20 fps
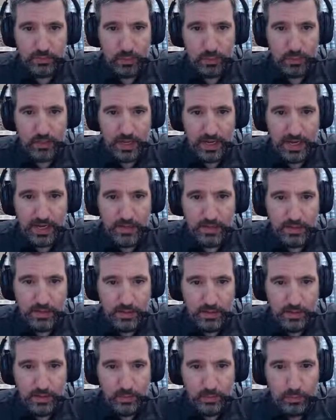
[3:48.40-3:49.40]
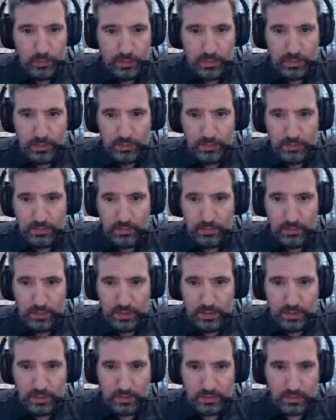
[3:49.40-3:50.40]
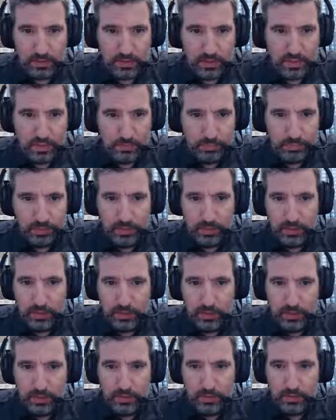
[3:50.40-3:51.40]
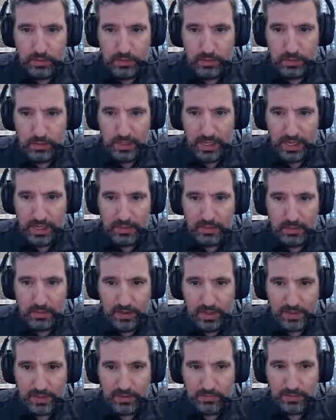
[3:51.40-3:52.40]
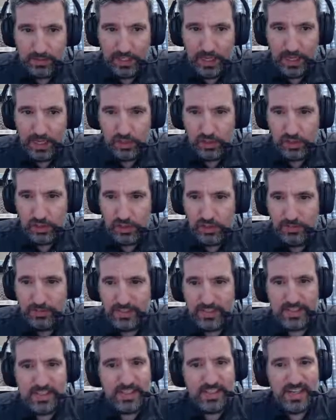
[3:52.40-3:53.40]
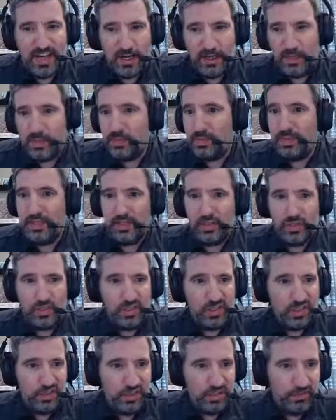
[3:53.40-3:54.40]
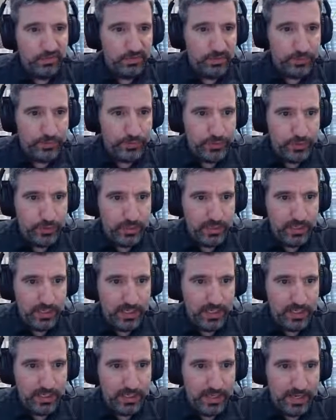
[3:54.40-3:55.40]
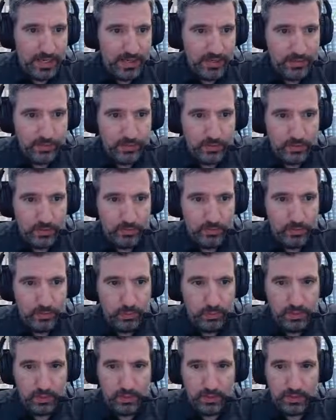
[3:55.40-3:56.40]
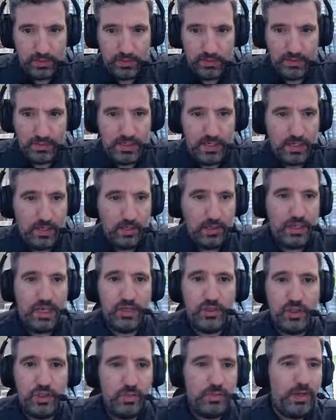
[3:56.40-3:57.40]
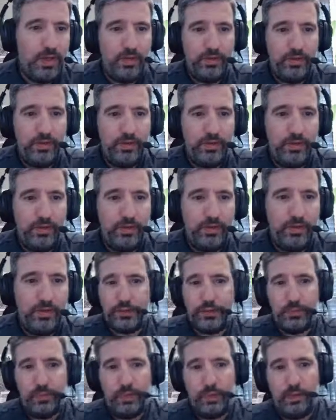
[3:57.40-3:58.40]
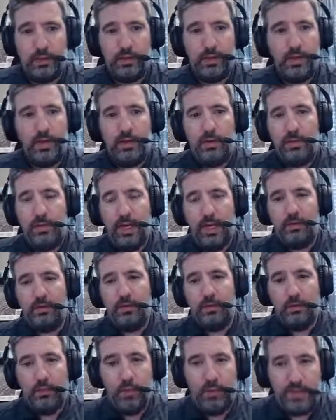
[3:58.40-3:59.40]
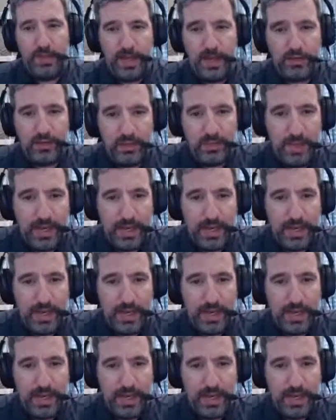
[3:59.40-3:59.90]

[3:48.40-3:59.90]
for that, we can simply do that classification. This is nice because you can then filter the data down. So if we want to look and say, okay, show me all the accounts where we had over 4,000